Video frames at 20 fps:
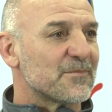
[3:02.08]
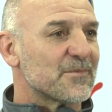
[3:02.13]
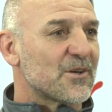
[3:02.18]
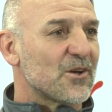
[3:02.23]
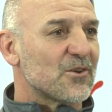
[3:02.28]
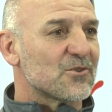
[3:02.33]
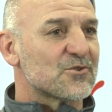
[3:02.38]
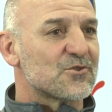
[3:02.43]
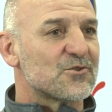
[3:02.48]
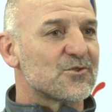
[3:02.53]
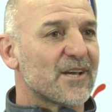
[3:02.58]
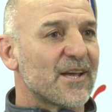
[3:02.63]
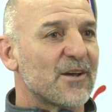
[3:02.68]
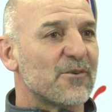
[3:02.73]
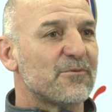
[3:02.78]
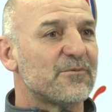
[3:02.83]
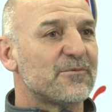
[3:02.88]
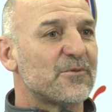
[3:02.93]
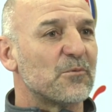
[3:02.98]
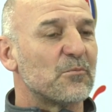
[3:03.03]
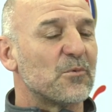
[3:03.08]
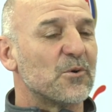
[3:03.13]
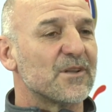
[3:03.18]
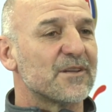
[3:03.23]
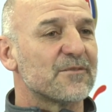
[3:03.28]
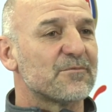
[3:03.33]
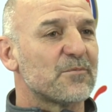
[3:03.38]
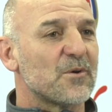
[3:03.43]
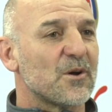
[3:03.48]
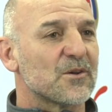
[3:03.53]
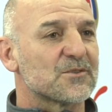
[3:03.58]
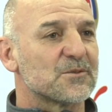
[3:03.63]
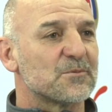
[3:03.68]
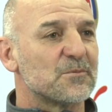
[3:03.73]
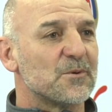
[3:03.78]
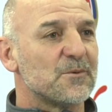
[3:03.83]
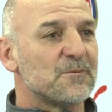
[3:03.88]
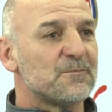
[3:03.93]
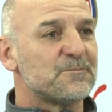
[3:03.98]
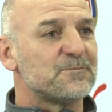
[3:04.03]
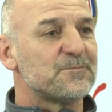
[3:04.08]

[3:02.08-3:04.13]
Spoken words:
concentrate on football if possible.